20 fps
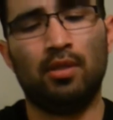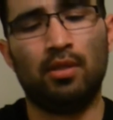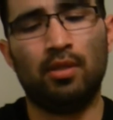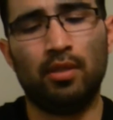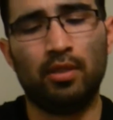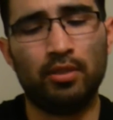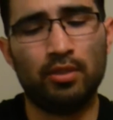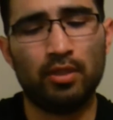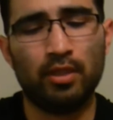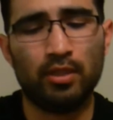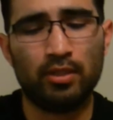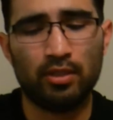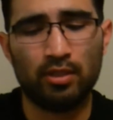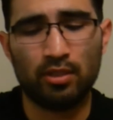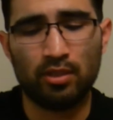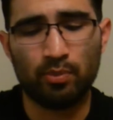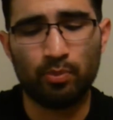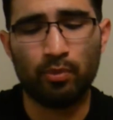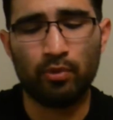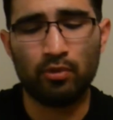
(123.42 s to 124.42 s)
it says it's
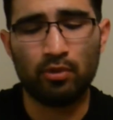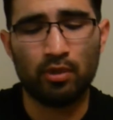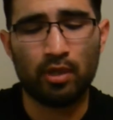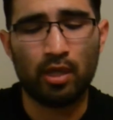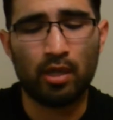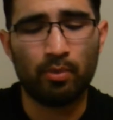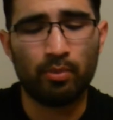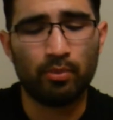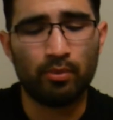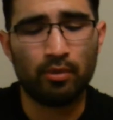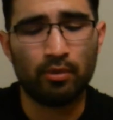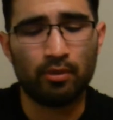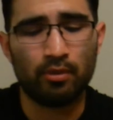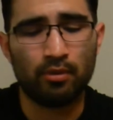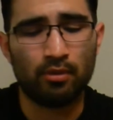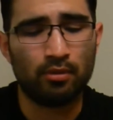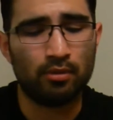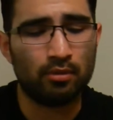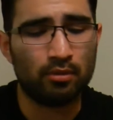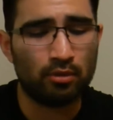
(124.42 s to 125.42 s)
supposed to
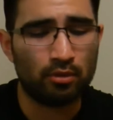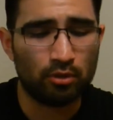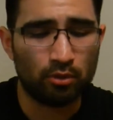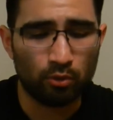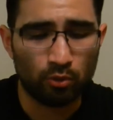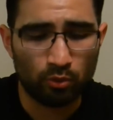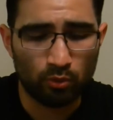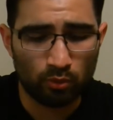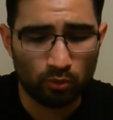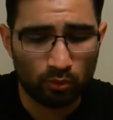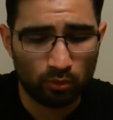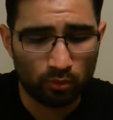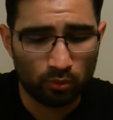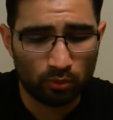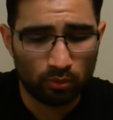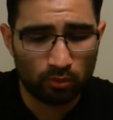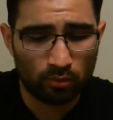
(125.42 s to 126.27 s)
happen to